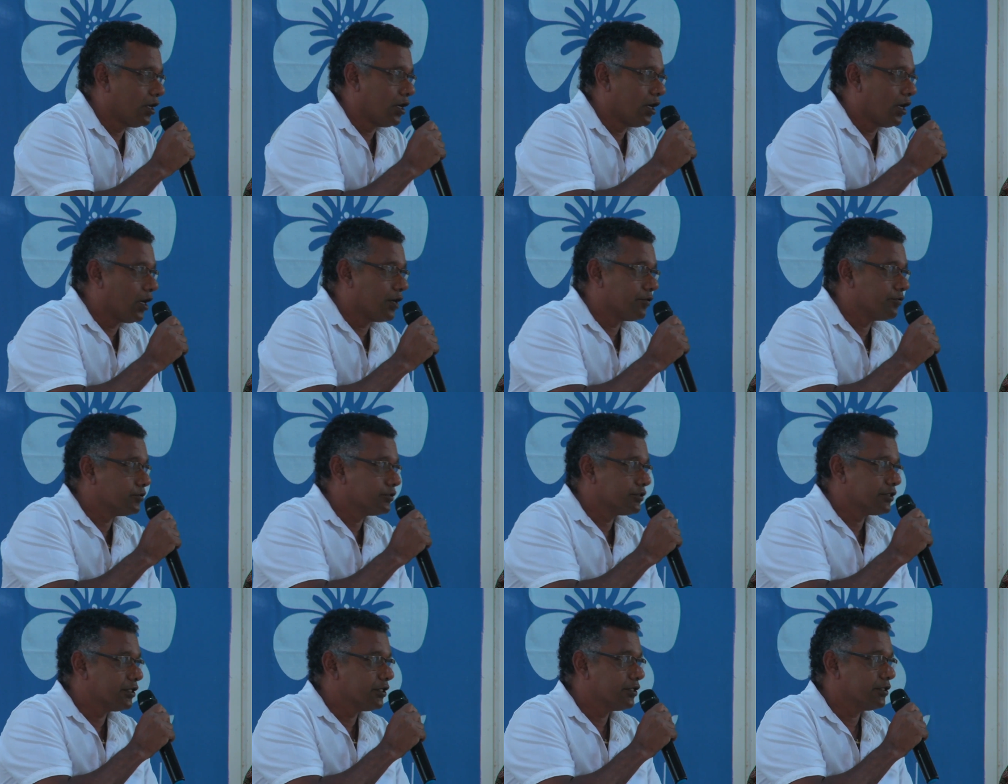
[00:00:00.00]
I would
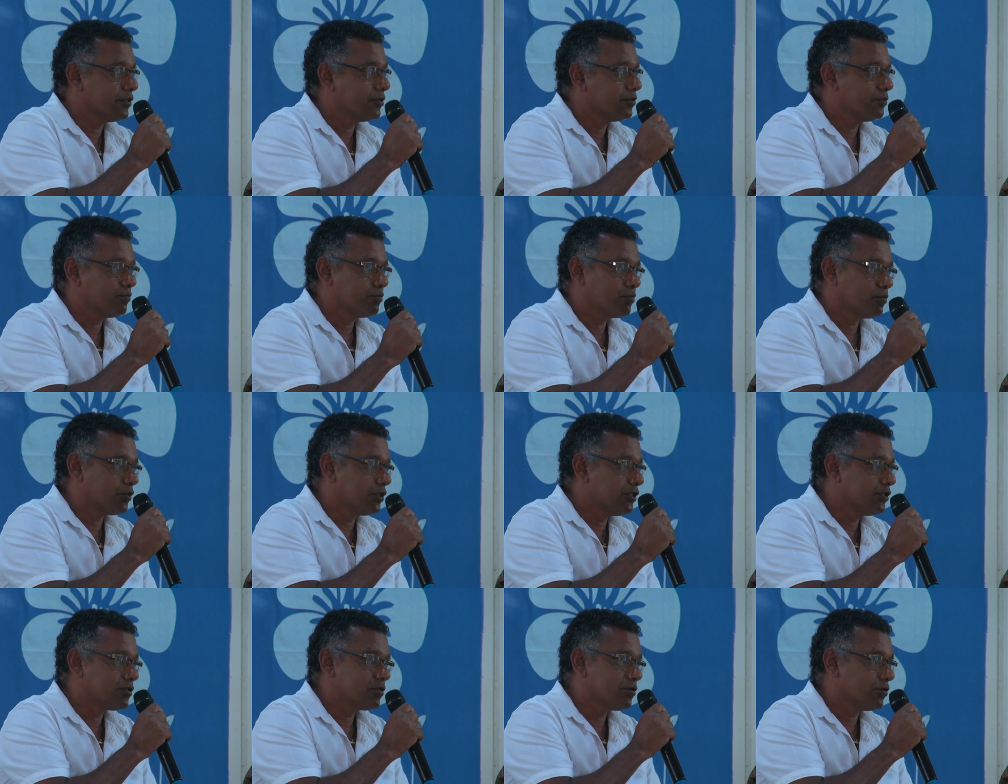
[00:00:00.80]
say,
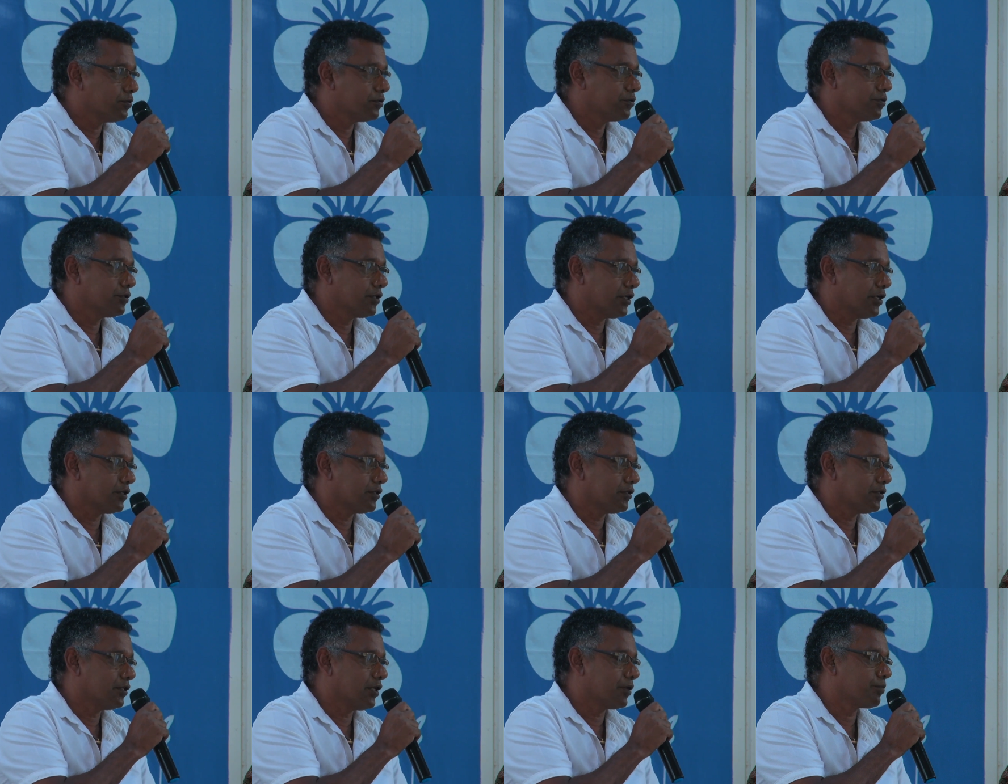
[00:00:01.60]
please don't do that.
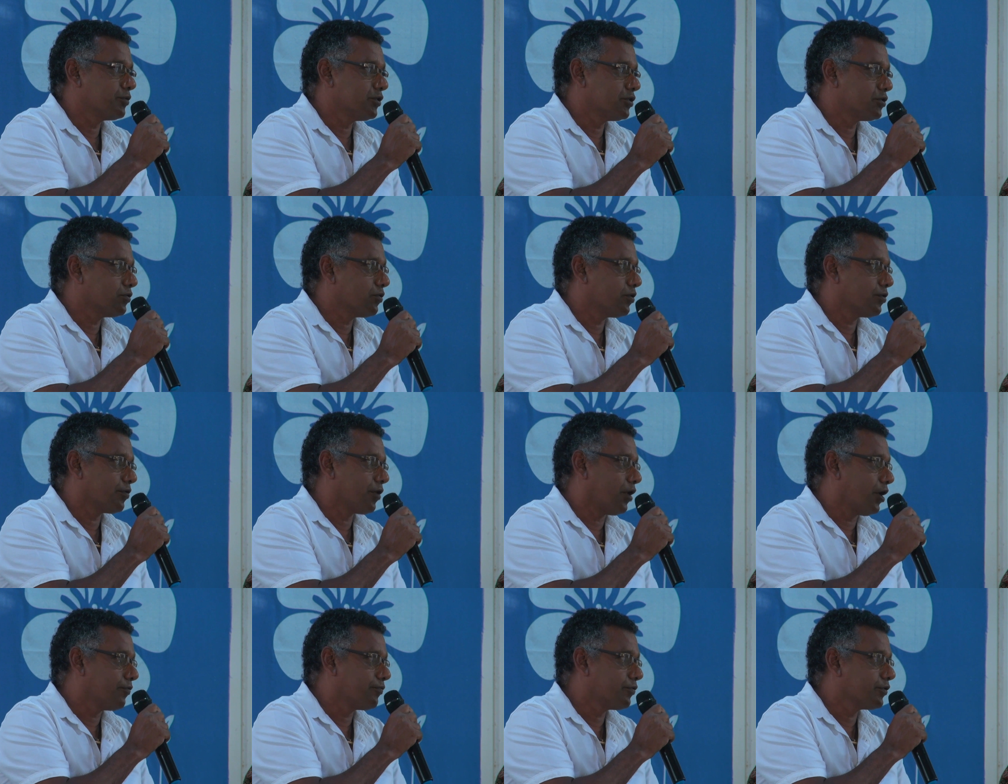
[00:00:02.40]
That means your
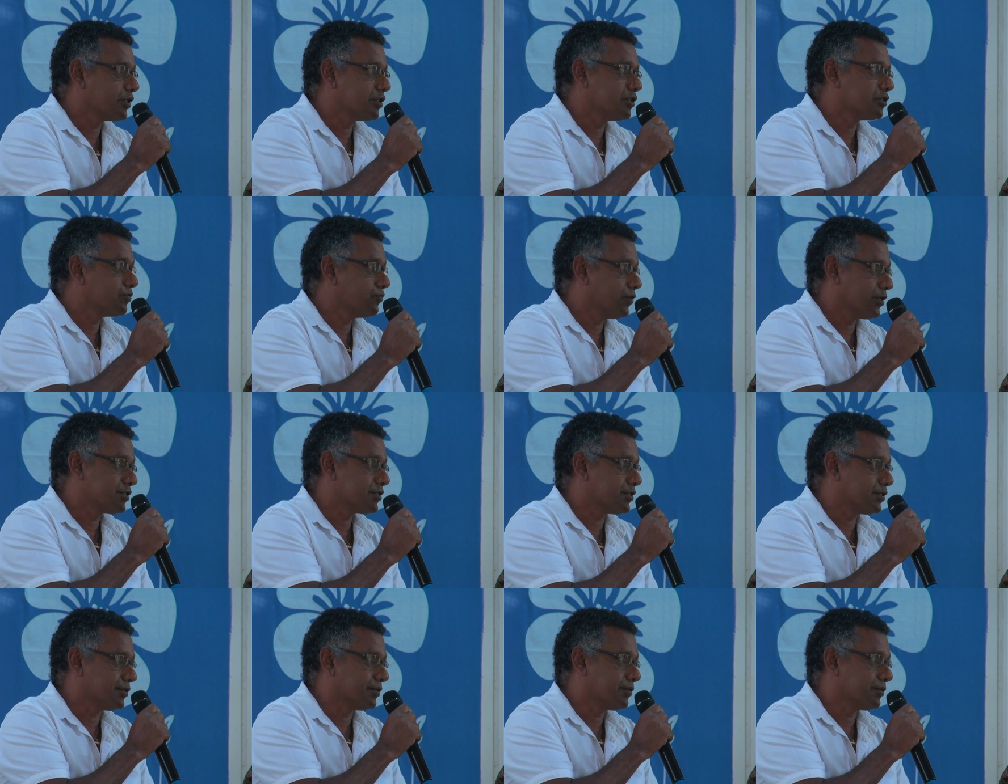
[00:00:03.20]
offering is wasted.